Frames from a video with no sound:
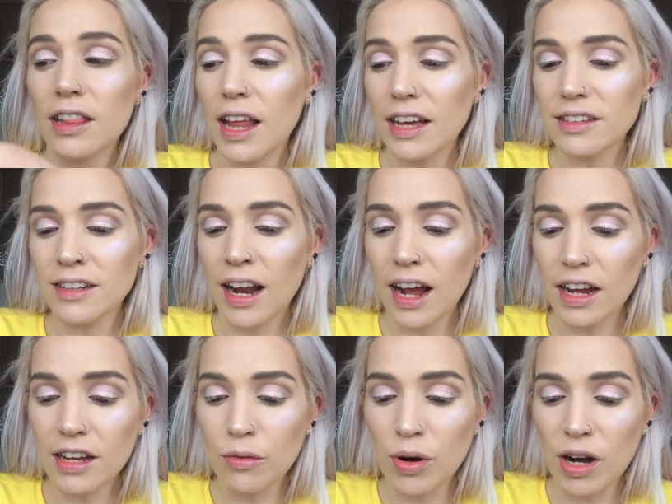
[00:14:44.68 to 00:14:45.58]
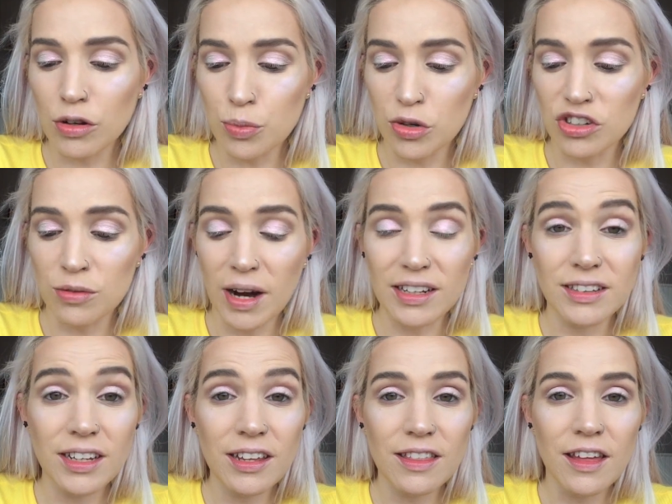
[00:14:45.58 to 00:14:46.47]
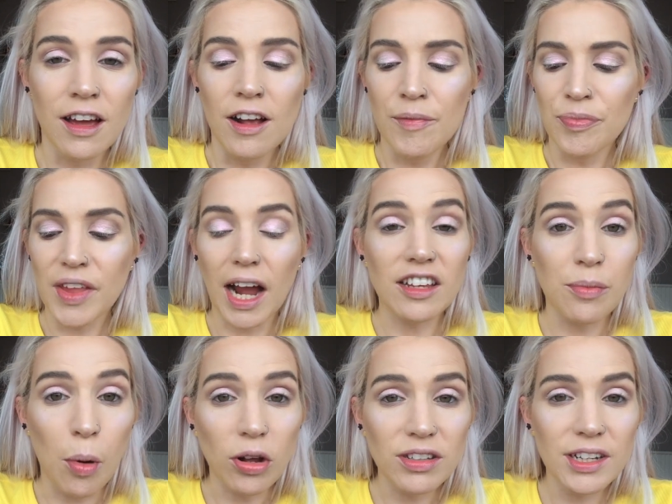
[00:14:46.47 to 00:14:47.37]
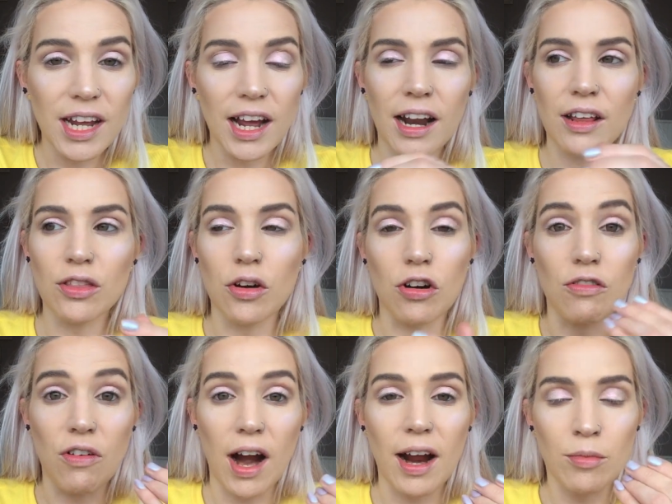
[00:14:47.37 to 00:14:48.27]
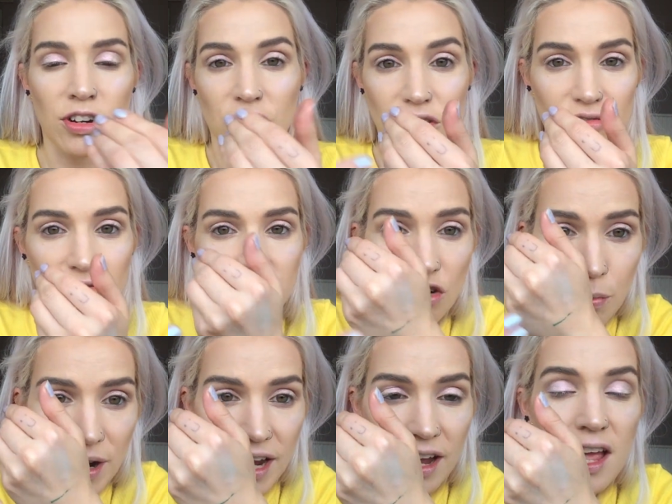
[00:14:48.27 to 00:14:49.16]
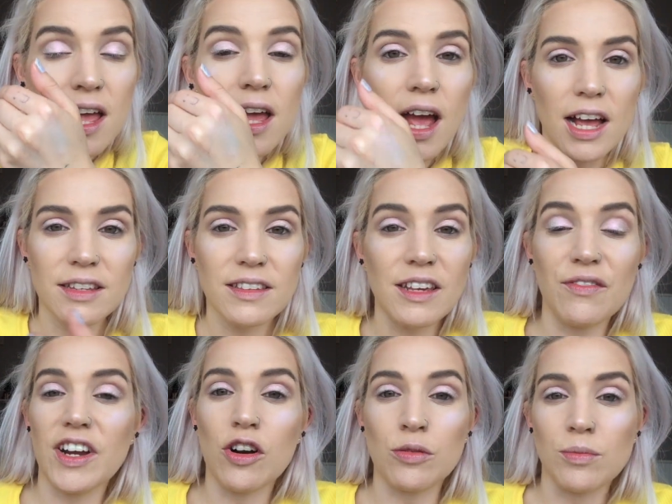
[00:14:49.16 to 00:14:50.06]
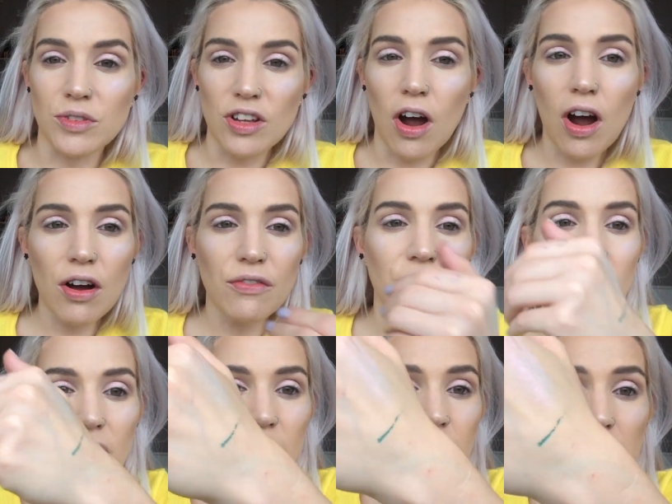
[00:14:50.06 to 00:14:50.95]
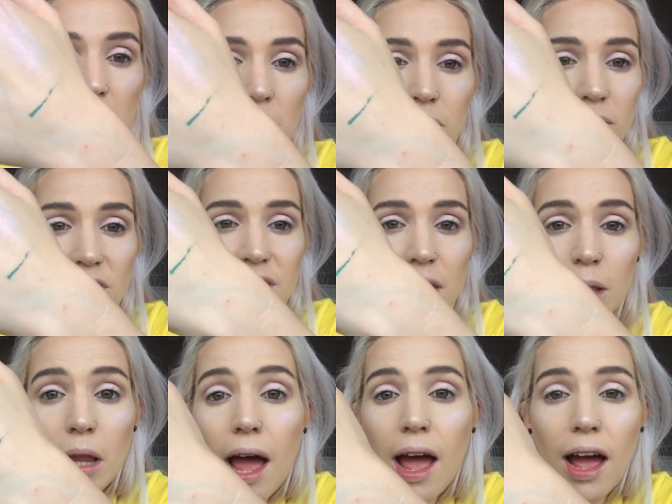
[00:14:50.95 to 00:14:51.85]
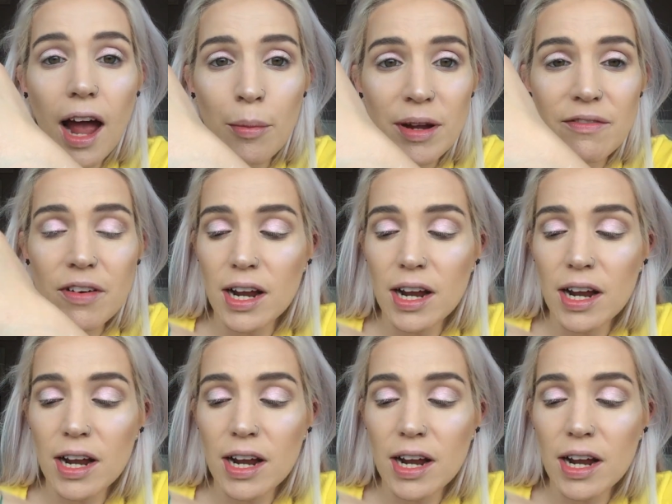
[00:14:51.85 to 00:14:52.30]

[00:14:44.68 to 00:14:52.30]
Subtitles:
last night when I was brushing my teeth, I spotted it and I thought, right, I'm going to scrub it and see if it comes off. Still there, I mean,